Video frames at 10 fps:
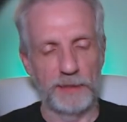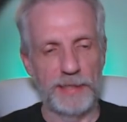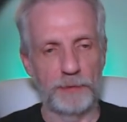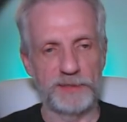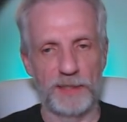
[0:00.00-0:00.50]

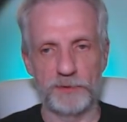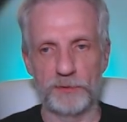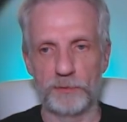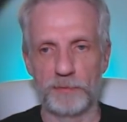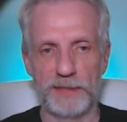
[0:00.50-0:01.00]
Now he snaps
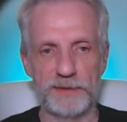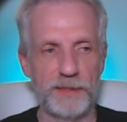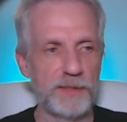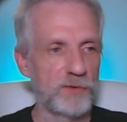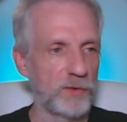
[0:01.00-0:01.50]
into place.
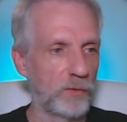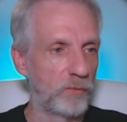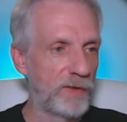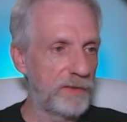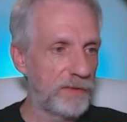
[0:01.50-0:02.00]
So
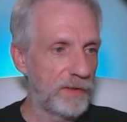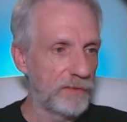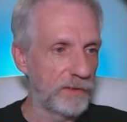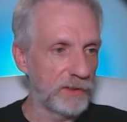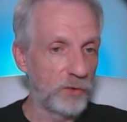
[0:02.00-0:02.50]
with
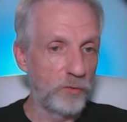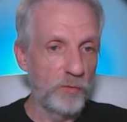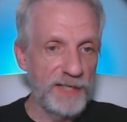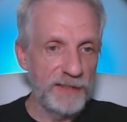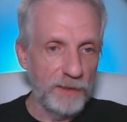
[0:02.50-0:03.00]
the
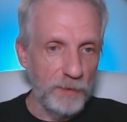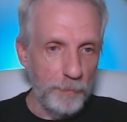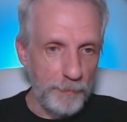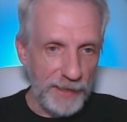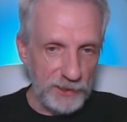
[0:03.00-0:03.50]
Quinn
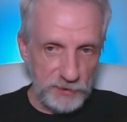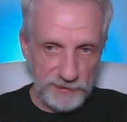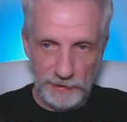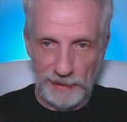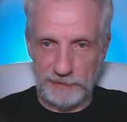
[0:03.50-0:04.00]
mesh
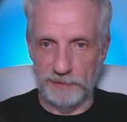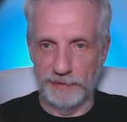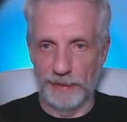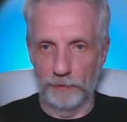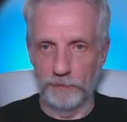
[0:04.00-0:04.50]

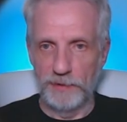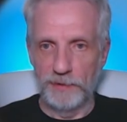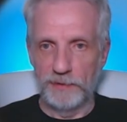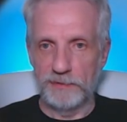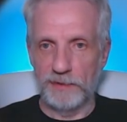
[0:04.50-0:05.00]
selected now,
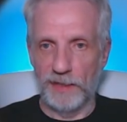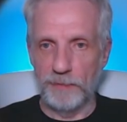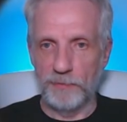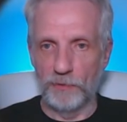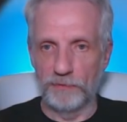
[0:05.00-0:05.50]

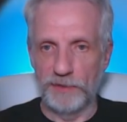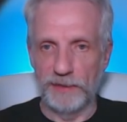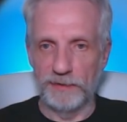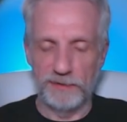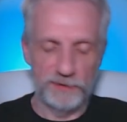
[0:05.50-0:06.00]
type over
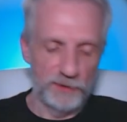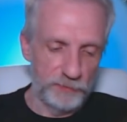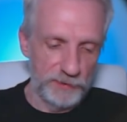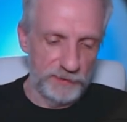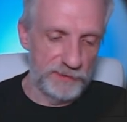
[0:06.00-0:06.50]
here in the search
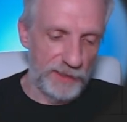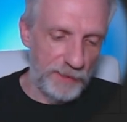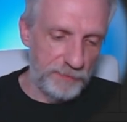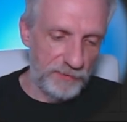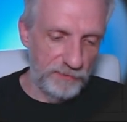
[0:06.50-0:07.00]
field,
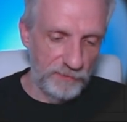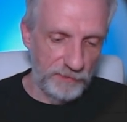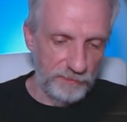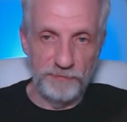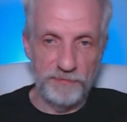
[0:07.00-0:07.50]
type
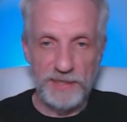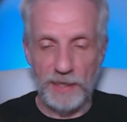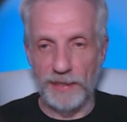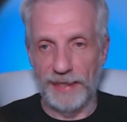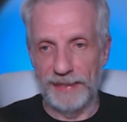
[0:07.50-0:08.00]

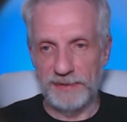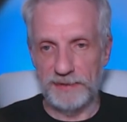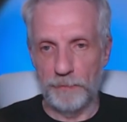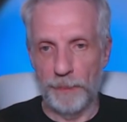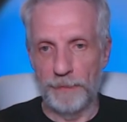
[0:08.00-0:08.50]

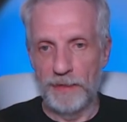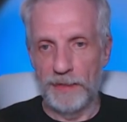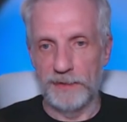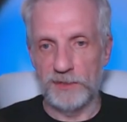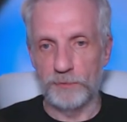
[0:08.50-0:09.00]
VIS
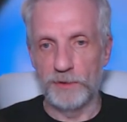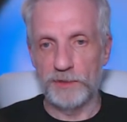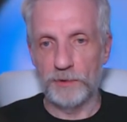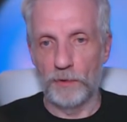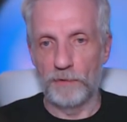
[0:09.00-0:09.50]
and
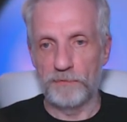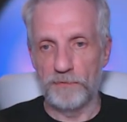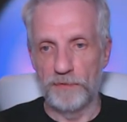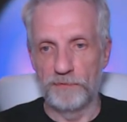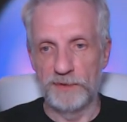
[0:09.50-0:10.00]
switch off
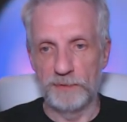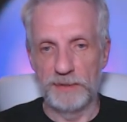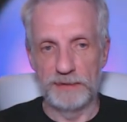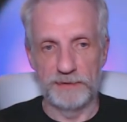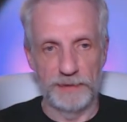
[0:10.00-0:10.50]
the
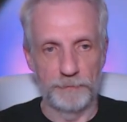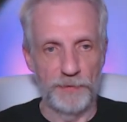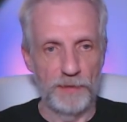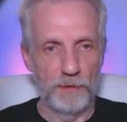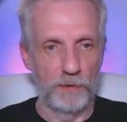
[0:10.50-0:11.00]
visibility
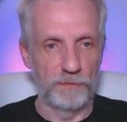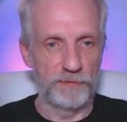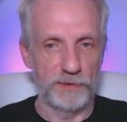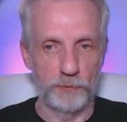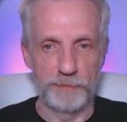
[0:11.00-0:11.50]

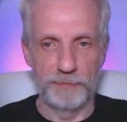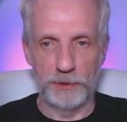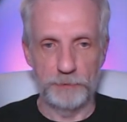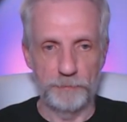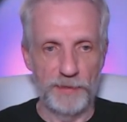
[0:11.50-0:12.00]
of the Quinn
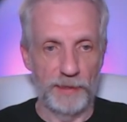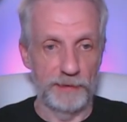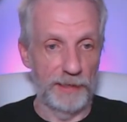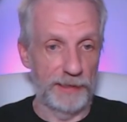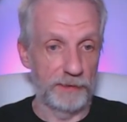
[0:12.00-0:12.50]
mesh.
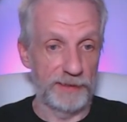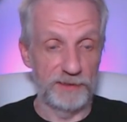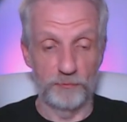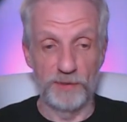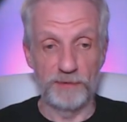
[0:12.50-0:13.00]
And that now
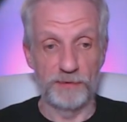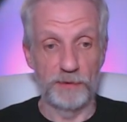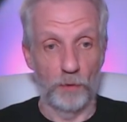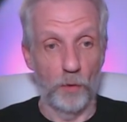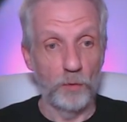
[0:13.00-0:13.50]
gets rid of
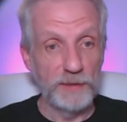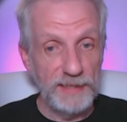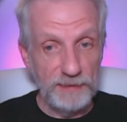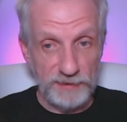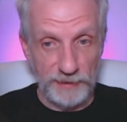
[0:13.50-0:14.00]
her, only
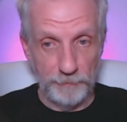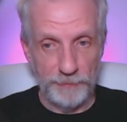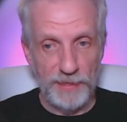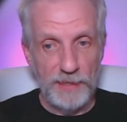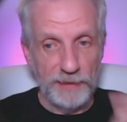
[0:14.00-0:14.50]
leaves
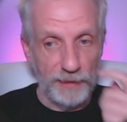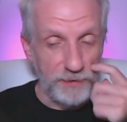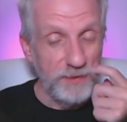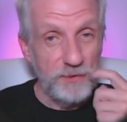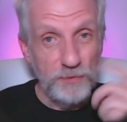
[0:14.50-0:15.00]
him. Now
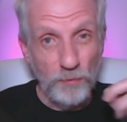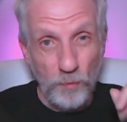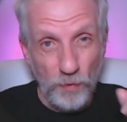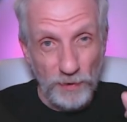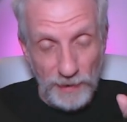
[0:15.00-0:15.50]
you need to do
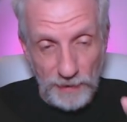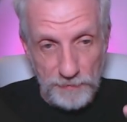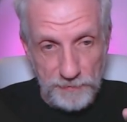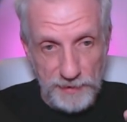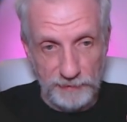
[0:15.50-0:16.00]
one
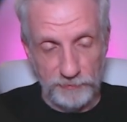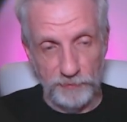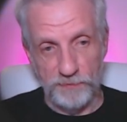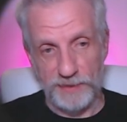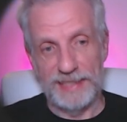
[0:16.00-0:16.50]
other thing. If you
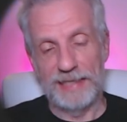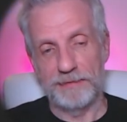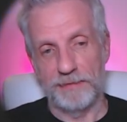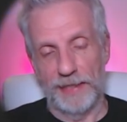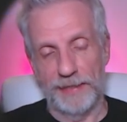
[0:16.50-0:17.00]

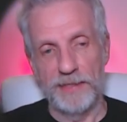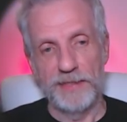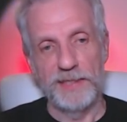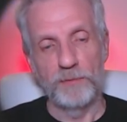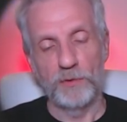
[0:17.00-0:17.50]
forget that,
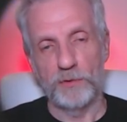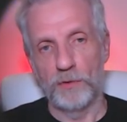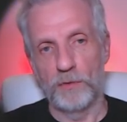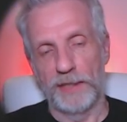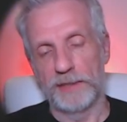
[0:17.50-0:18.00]
he will
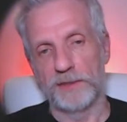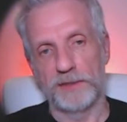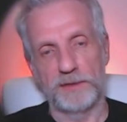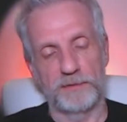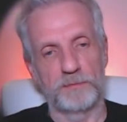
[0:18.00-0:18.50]
go and
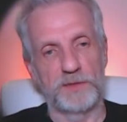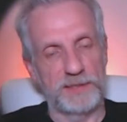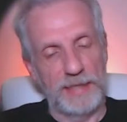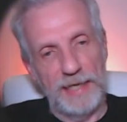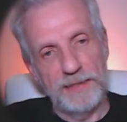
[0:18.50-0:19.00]
just
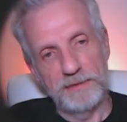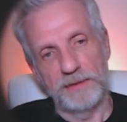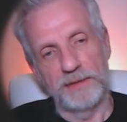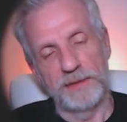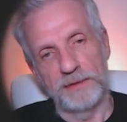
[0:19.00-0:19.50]
stand
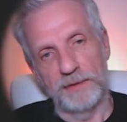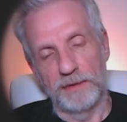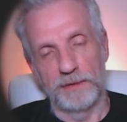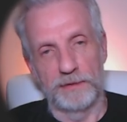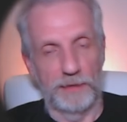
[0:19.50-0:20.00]
in
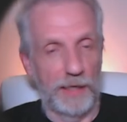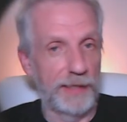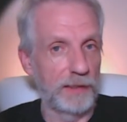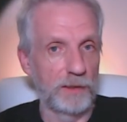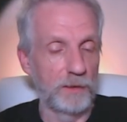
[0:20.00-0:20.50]
an
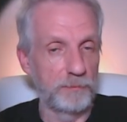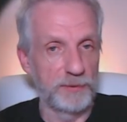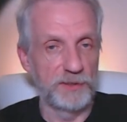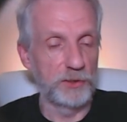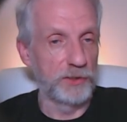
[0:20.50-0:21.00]
idle
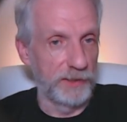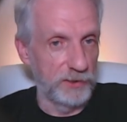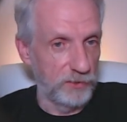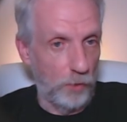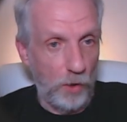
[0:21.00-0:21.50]
position and
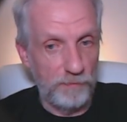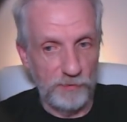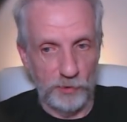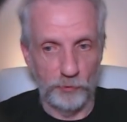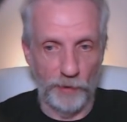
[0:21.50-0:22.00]
just
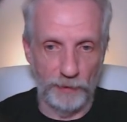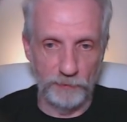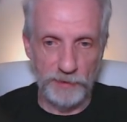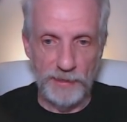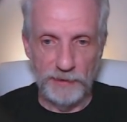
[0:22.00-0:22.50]
hover
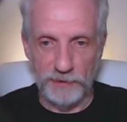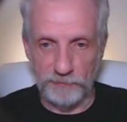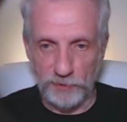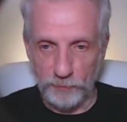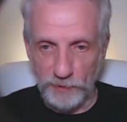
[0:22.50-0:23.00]
around. You
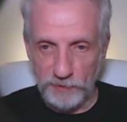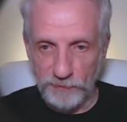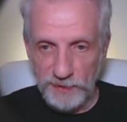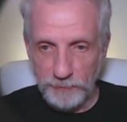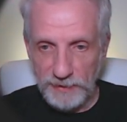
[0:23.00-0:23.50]
have to switch
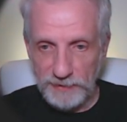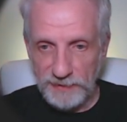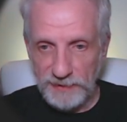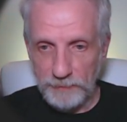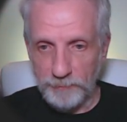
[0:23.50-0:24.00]

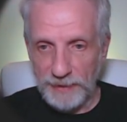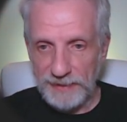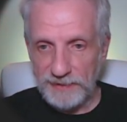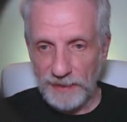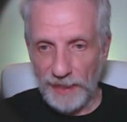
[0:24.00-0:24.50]
visibility
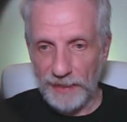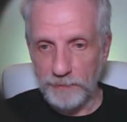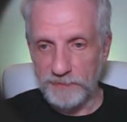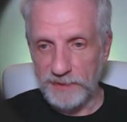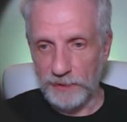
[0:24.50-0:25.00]
based
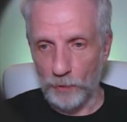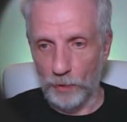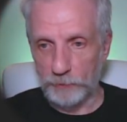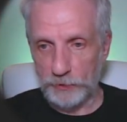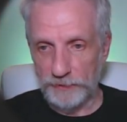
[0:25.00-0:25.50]
anim tick
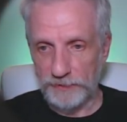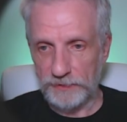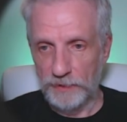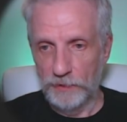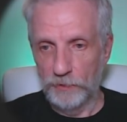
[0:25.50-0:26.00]

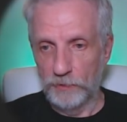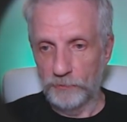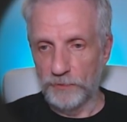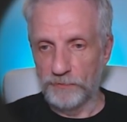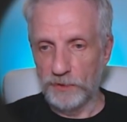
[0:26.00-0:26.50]
options.
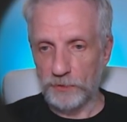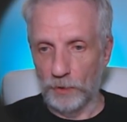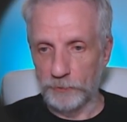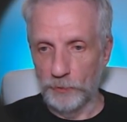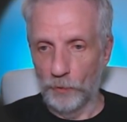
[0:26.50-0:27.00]
So the first
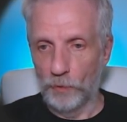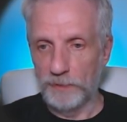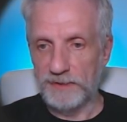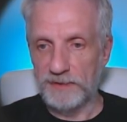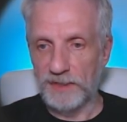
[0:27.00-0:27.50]
option,
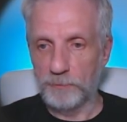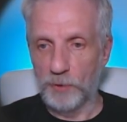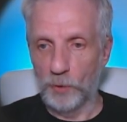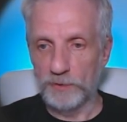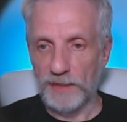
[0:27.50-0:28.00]
always tick
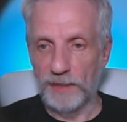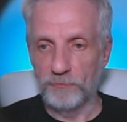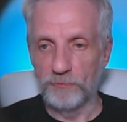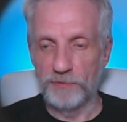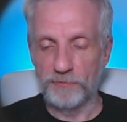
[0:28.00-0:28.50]
pose
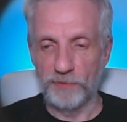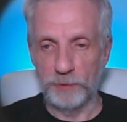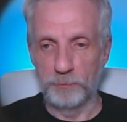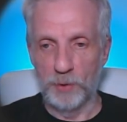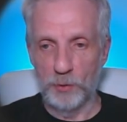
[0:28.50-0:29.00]
and
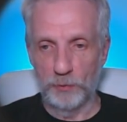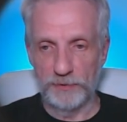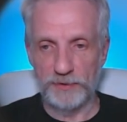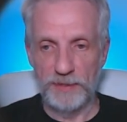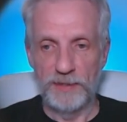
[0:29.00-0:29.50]
refresh
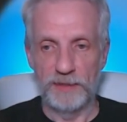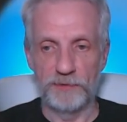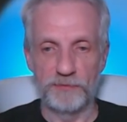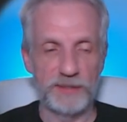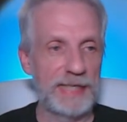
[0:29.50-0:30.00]
bones. If
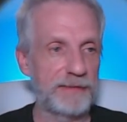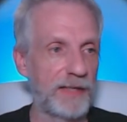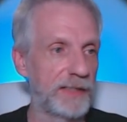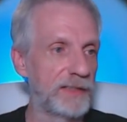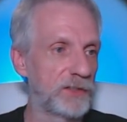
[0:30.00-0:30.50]
you forget
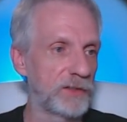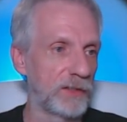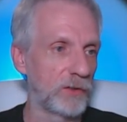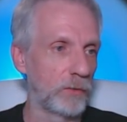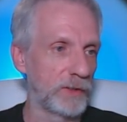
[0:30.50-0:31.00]
that, he's just
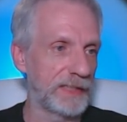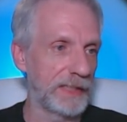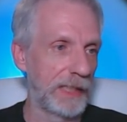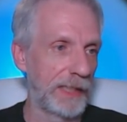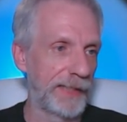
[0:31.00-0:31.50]
going to go and
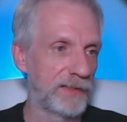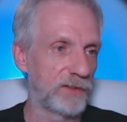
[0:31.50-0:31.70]
glide.